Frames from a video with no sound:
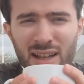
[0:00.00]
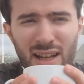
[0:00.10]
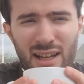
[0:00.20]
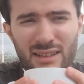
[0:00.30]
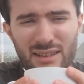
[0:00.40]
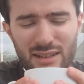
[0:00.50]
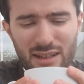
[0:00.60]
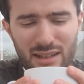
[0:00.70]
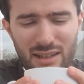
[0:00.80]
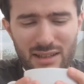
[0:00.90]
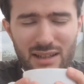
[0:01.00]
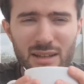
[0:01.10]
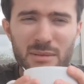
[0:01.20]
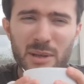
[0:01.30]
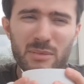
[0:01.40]
And this
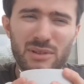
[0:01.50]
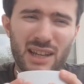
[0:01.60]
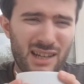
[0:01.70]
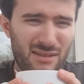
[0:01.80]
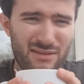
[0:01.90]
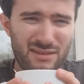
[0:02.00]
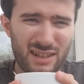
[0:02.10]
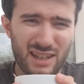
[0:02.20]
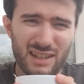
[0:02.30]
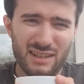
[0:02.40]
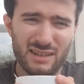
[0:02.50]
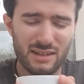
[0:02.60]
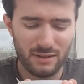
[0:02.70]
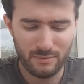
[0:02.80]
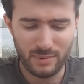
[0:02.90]
keeps people safe. And
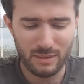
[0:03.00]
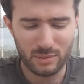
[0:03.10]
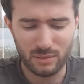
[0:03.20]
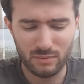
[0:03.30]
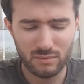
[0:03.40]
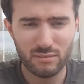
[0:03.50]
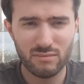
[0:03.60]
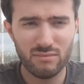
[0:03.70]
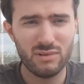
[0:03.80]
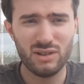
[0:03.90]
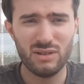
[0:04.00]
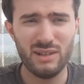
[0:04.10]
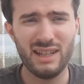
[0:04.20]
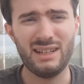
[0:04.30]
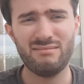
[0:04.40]
some people just
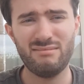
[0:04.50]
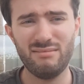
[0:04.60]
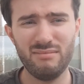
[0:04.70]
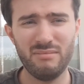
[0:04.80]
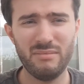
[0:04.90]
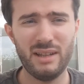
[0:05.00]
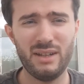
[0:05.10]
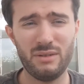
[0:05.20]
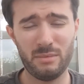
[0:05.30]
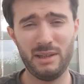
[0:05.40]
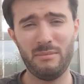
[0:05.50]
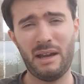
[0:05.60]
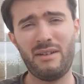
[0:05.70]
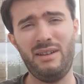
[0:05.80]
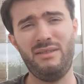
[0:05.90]
doing that and dropping their
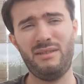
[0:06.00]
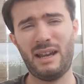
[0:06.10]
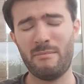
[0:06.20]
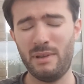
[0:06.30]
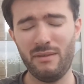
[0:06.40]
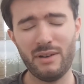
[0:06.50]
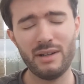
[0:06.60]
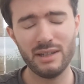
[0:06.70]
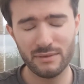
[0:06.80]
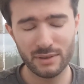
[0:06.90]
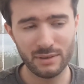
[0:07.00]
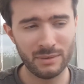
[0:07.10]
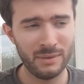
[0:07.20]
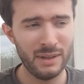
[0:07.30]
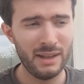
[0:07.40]
barrier can be very difficult.
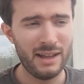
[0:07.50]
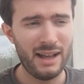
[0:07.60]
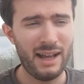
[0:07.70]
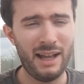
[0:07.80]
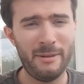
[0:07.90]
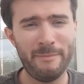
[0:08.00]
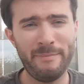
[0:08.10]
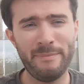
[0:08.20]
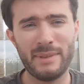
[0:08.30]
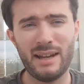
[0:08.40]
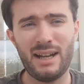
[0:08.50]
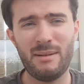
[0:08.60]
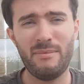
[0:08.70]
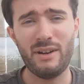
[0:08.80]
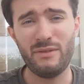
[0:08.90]

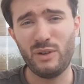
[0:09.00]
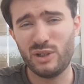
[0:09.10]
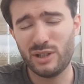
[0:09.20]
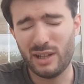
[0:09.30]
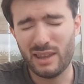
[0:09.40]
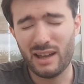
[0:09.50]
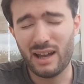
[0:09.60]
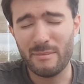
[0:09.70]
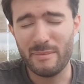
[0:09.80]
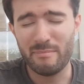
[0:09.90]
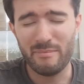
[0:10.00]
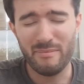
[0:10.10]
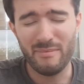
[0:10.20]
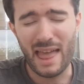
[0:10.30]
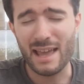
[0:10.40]
I'm very fortunate that I'm
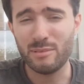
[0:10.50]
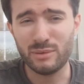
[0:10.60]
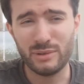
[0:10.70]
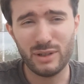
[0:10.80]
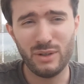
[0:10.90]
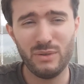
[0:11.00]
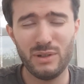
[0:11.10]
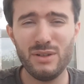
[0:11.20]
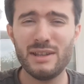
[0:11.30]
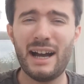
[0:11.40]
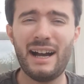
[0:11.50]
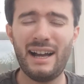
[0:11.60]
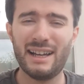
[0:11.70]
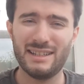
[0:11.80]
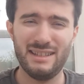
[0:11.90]
able to do that
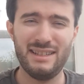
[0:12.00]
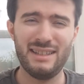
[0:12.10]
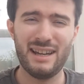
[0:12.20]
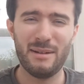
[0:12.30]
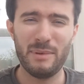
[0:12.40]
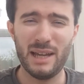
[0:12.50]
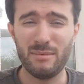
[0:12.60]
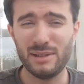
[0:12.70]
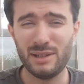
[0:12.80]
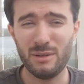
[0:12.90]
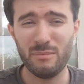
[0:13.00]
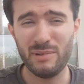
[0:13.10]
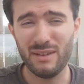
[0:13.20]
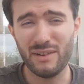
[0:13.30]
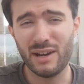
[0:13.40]
and be able to
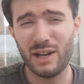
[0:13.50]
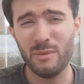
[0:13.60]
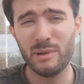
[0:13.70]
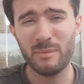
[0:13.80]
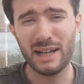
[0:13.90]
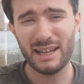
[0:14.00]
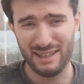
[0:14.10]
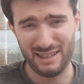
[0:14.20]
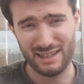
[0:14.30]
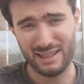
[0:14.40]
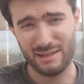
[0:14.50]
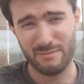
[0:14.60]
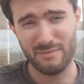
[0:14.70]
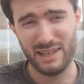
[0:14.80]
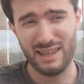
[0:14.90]
be very open about it
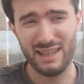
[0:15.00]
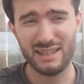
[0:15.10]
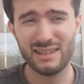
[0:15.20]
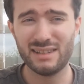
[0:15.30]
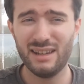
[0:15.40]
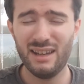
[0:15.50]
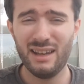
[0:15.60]
in this